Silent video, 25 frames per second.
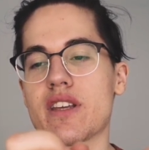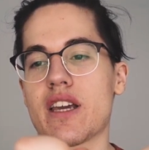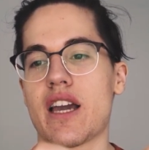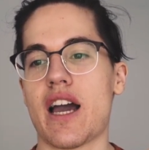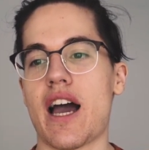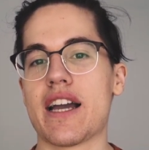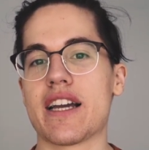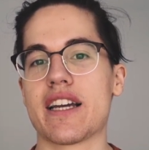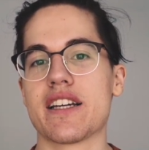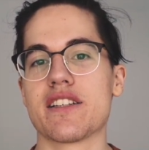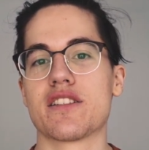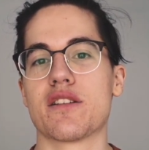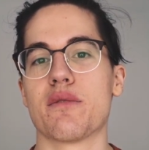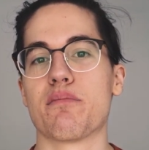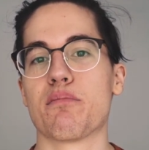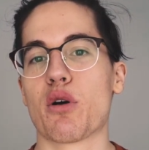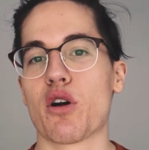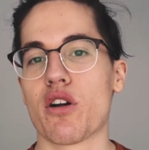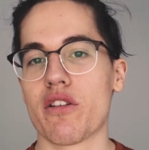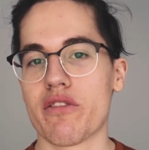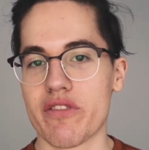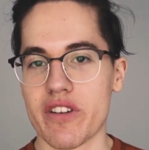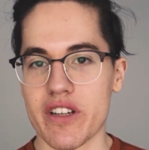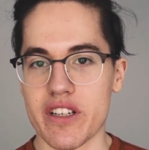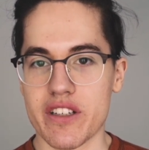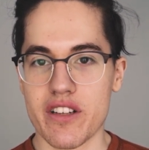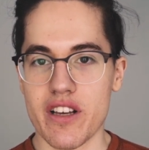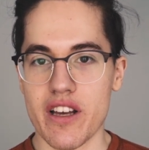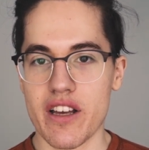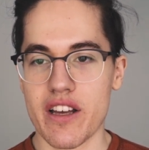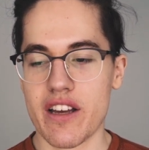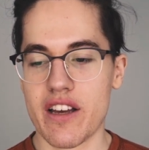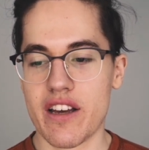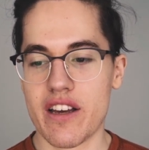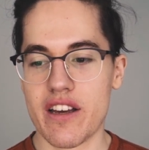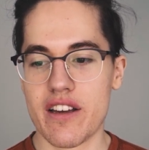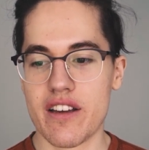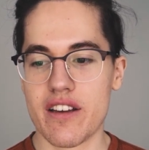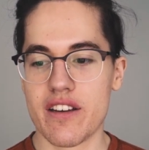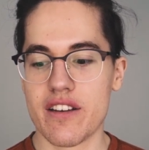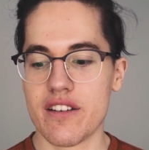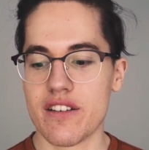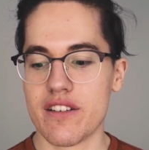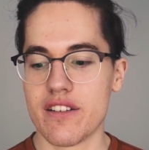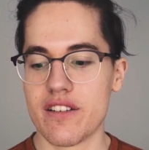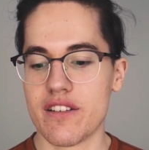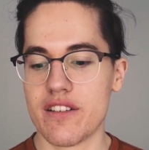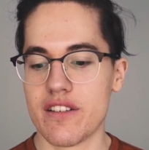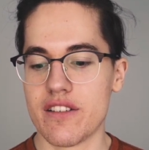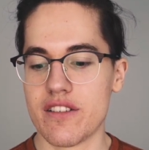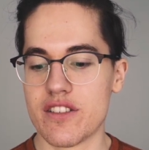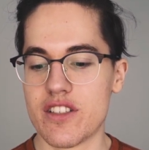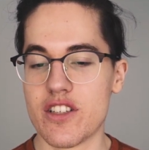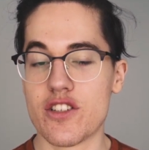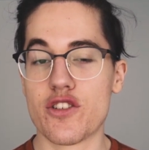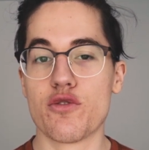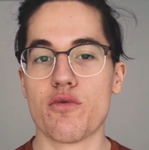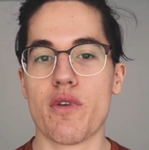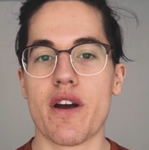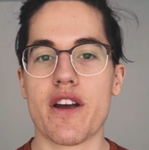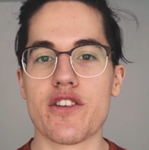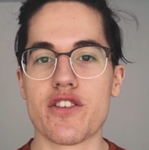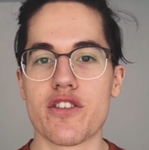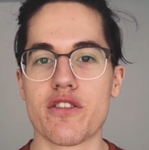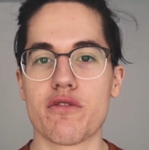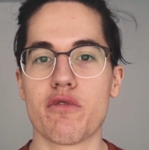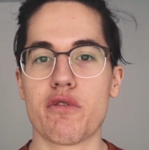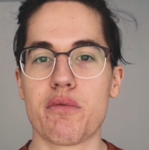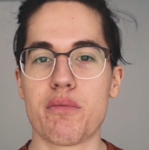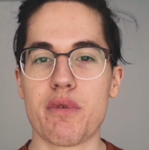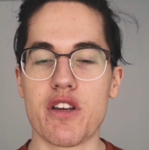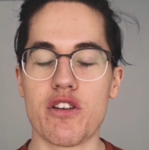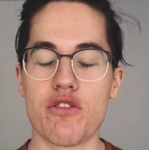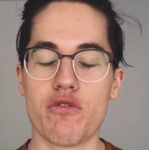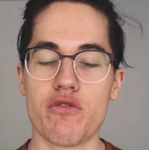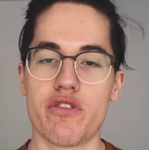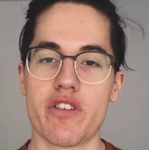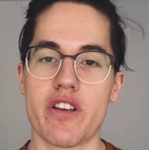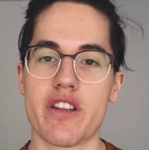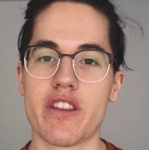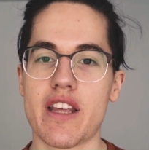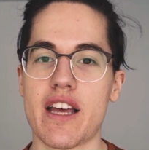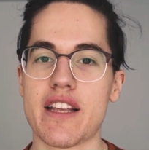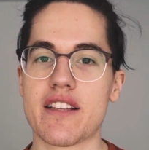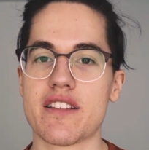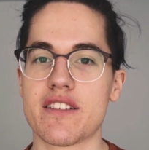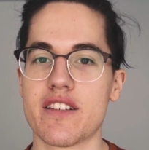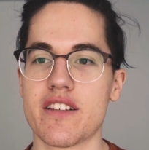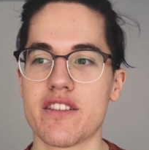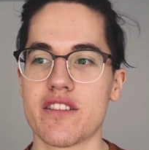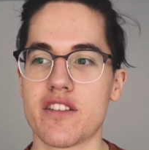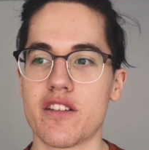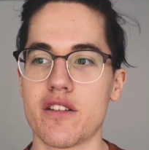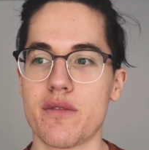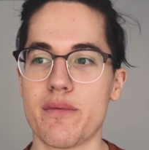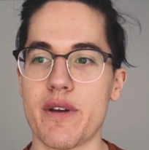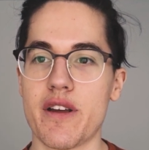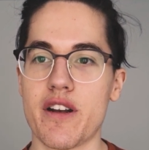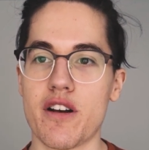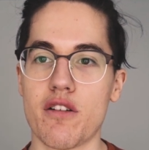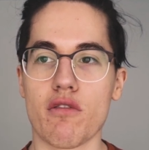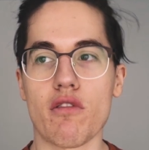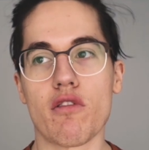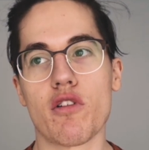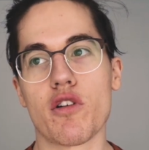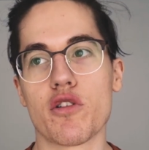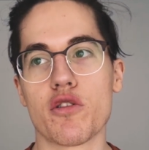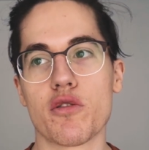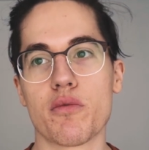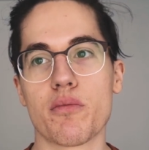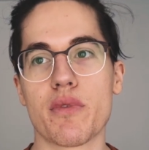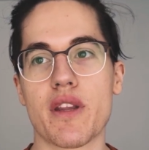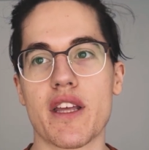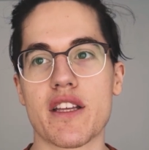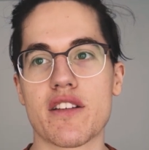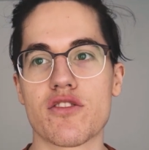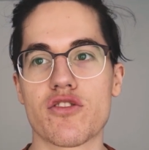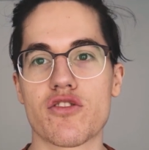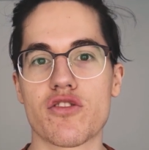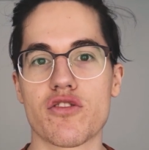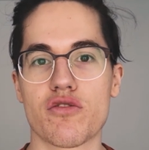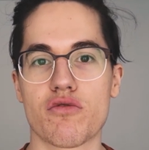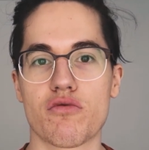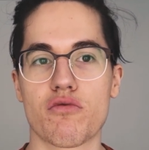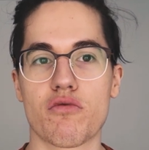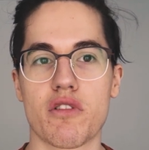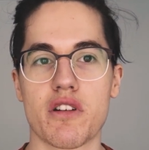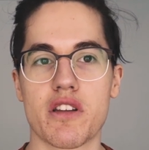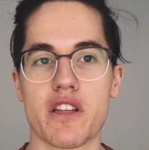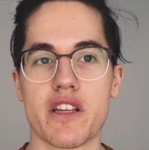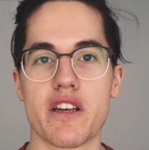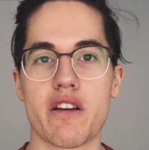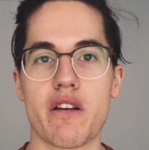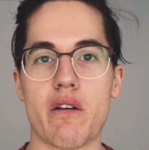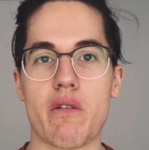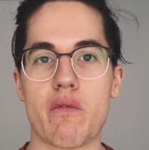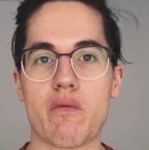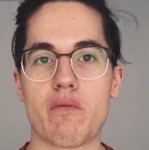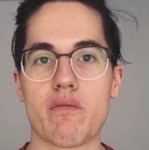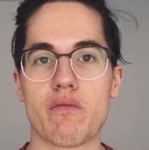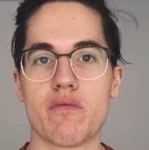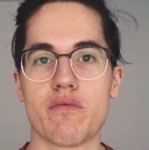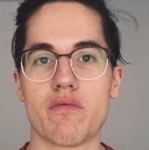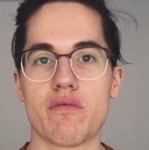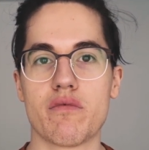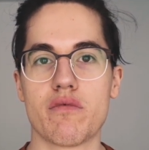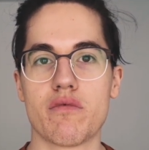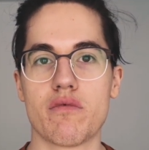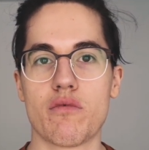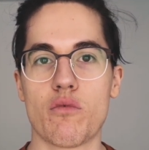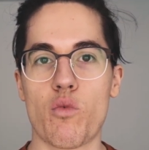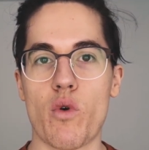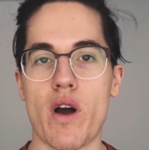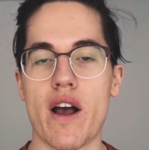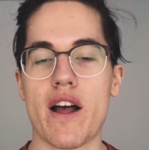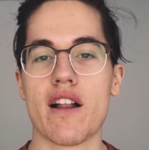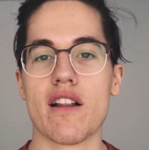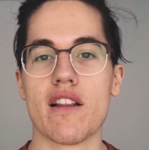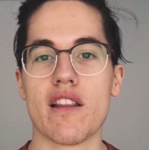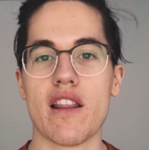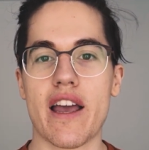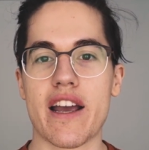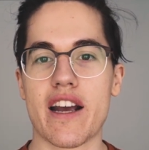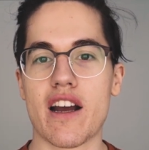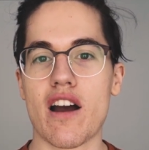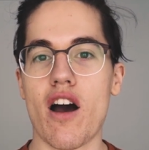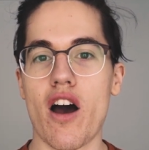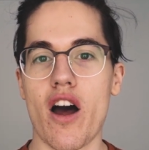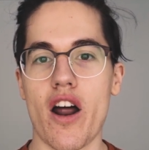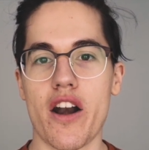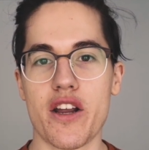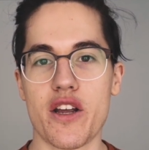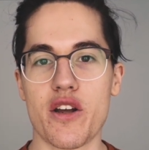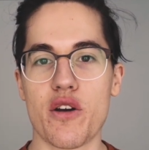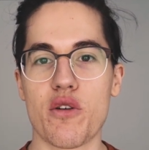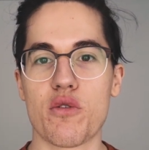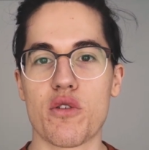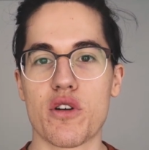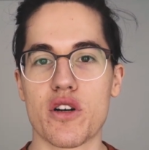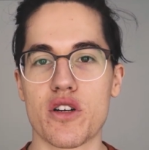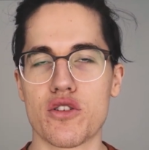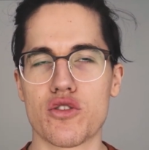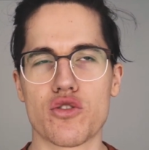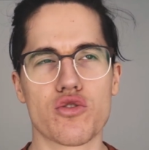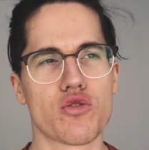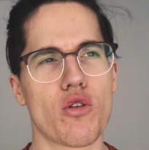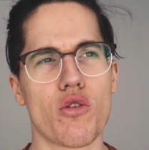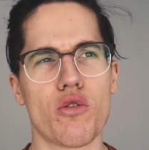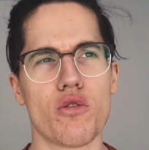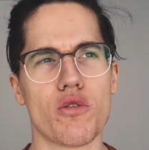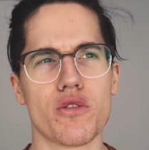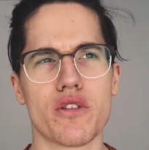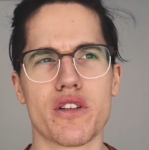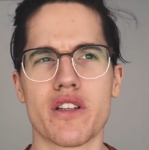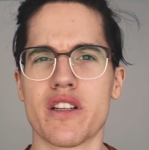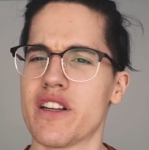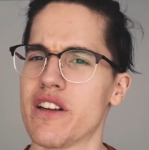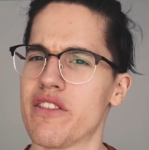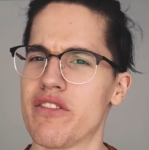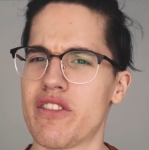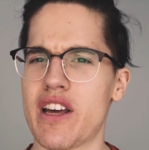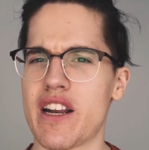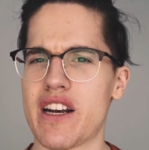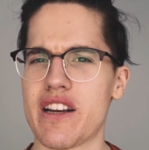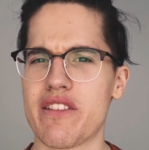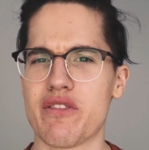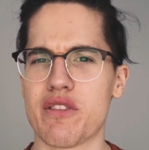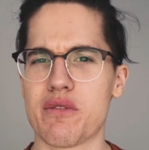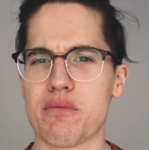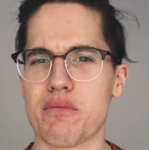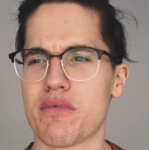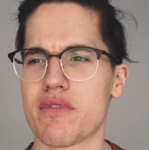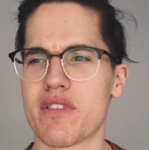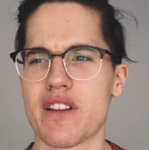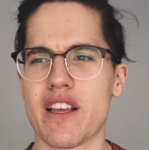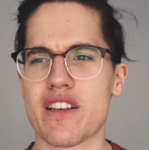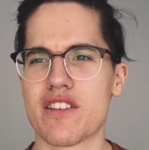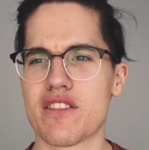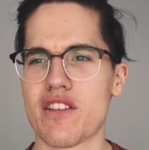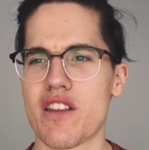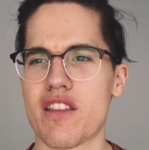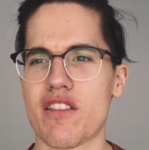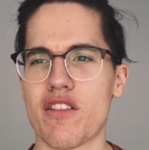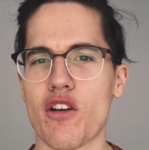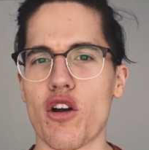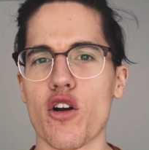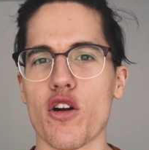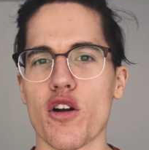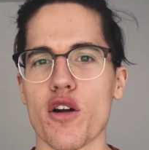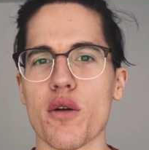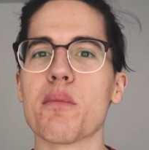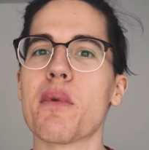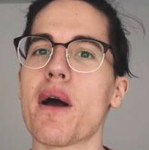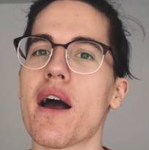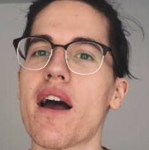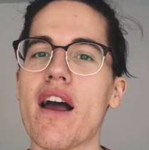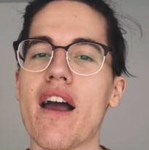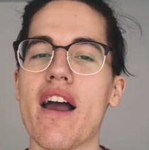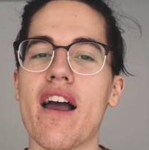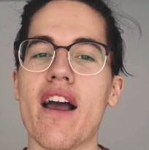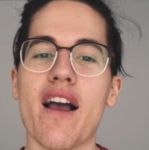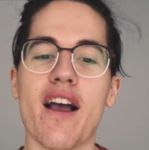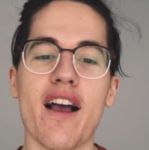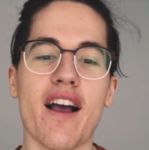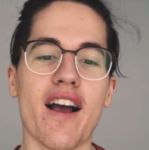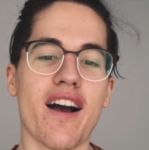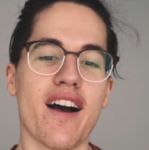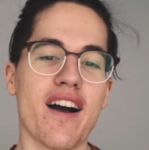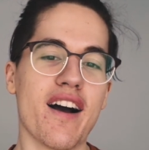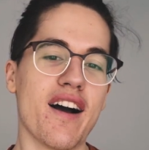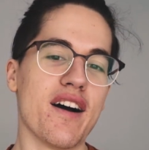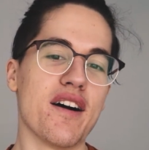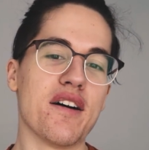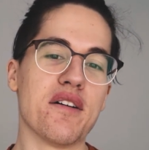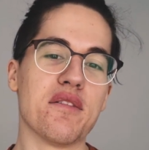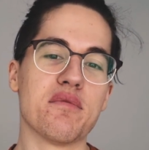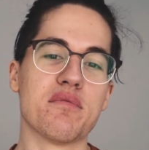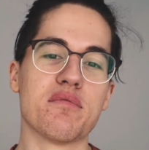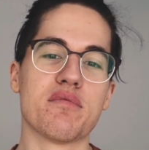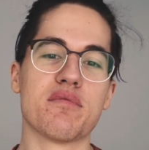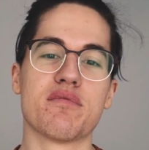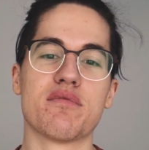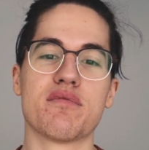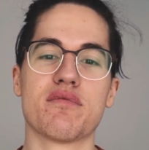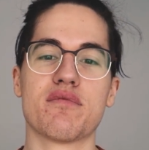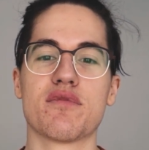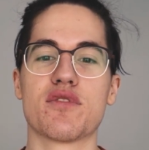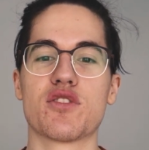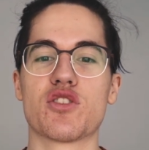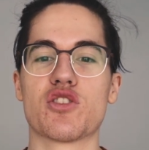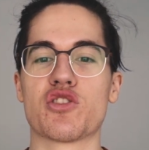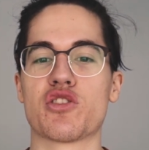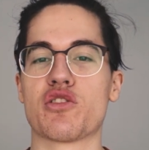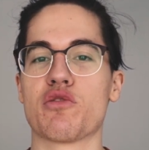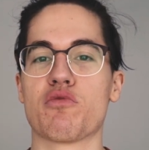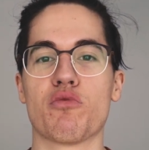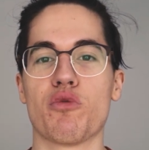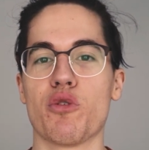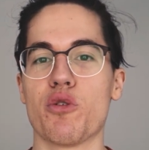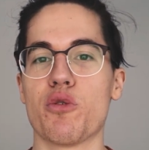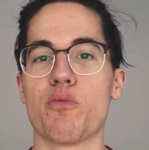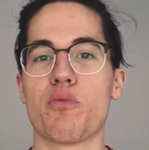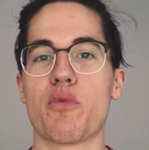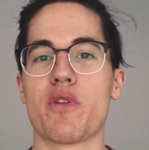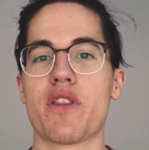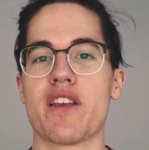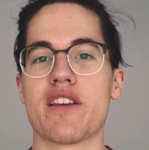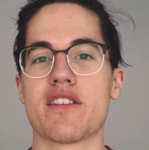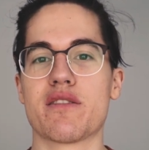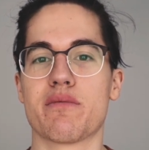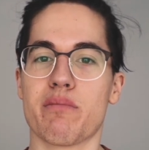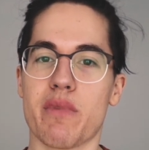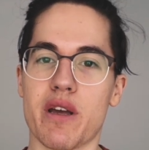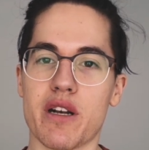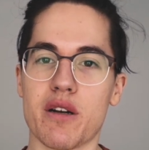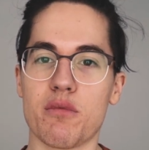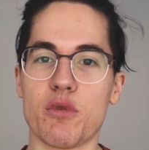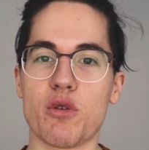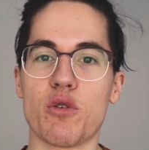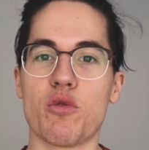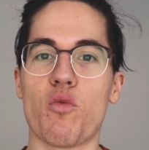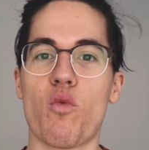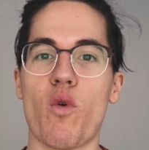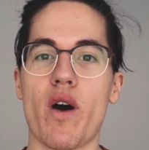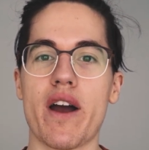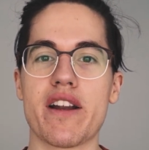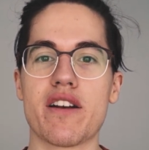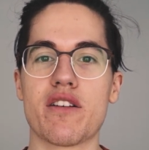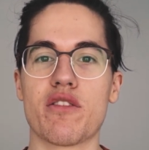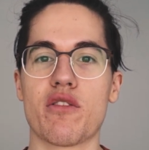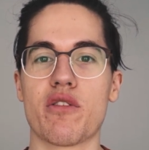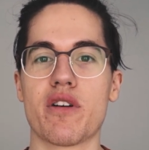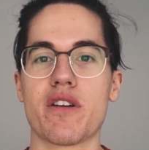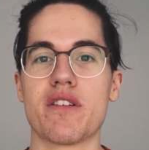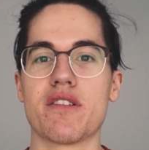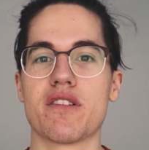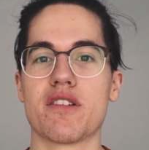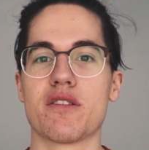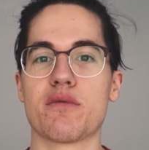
I guess the perfect situation would be using that system in a room that's just really well like audio controlled, if that even is a term. Just a room with as minimal white noise as